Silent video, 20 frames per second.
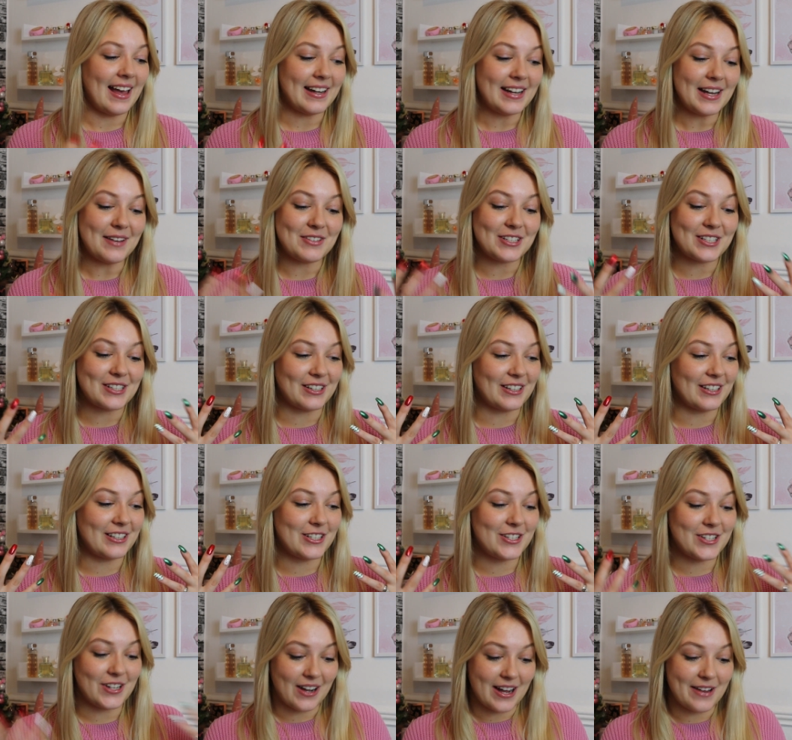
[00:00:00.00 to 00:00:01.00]
And yeah, I'm just going
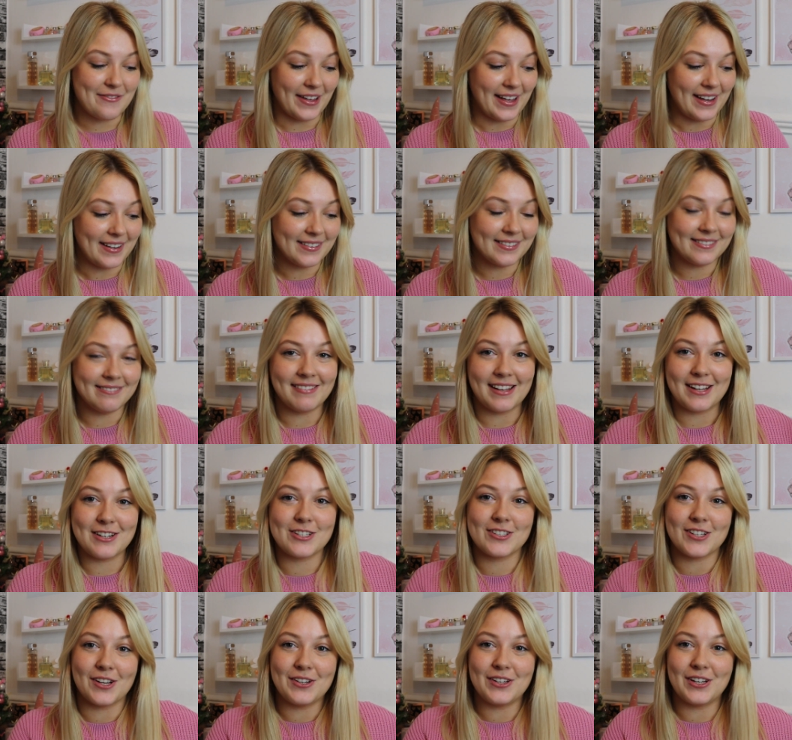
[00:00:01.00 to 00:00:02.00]
to dive in
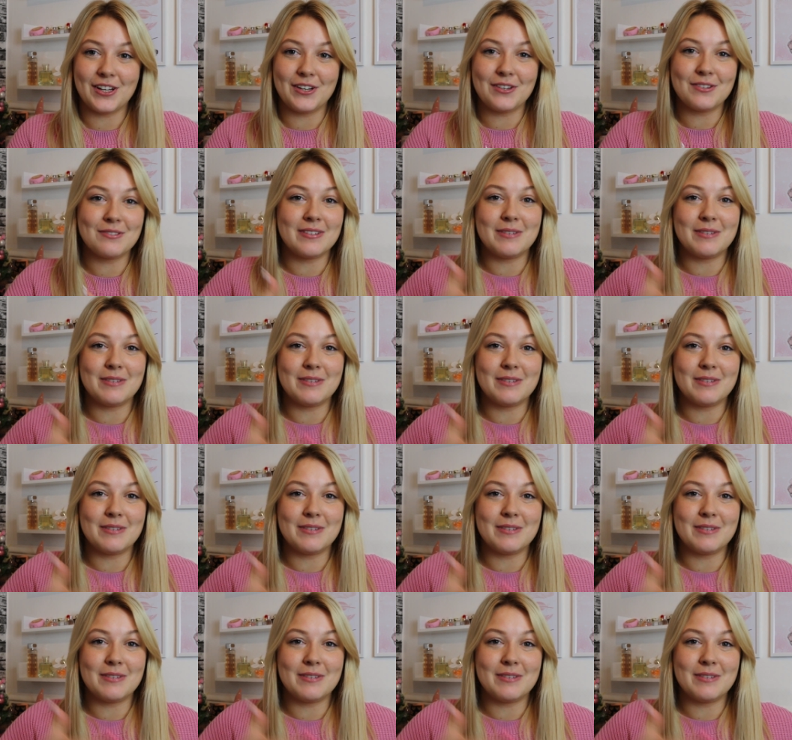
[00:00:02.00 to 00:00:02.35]
and show you